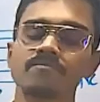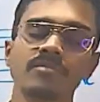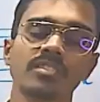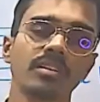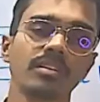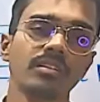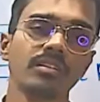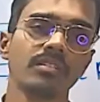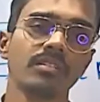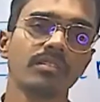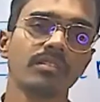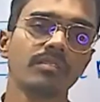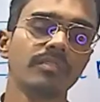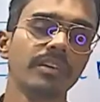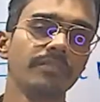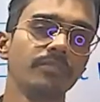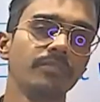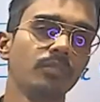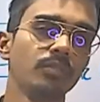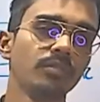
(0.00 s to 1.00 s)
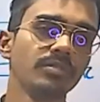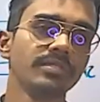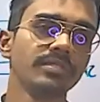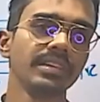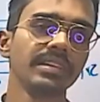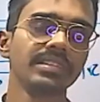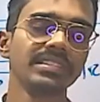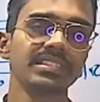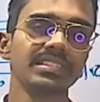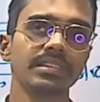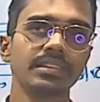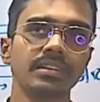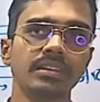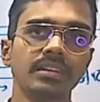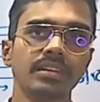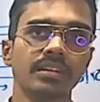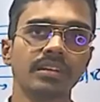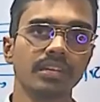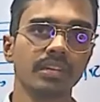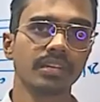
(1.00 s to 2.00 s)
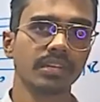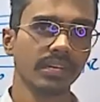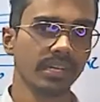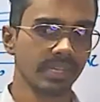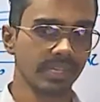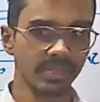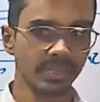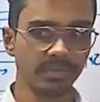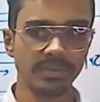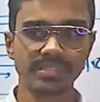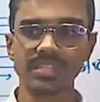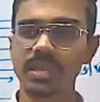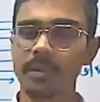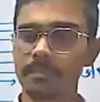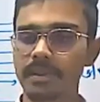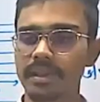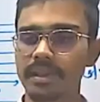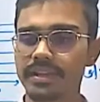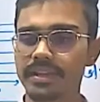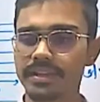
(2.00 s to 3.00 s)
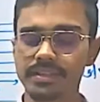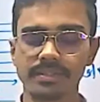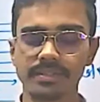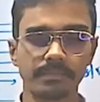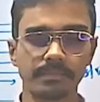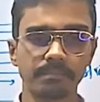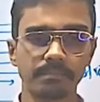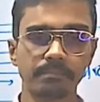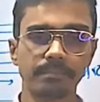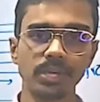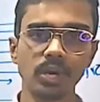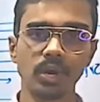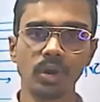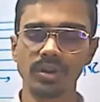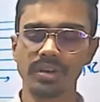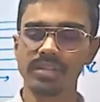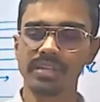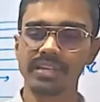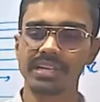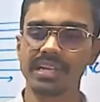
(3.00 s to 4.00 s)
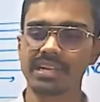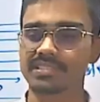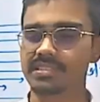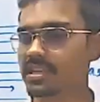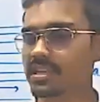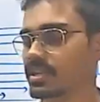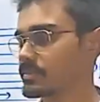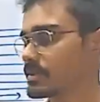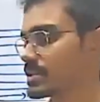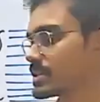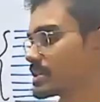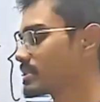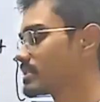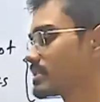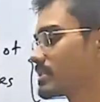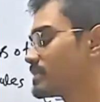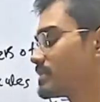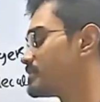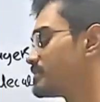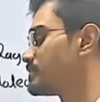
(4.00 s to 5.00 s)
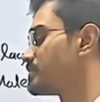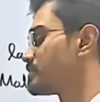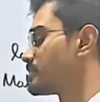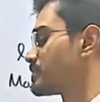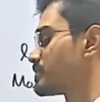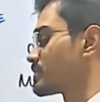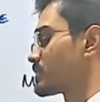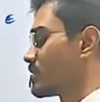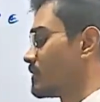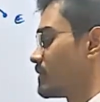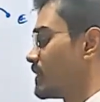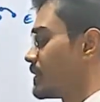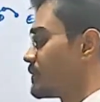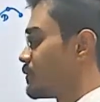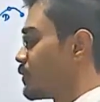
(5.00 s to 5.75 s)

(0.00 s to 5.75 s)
When force is continuously applied beyond elastic limit. When force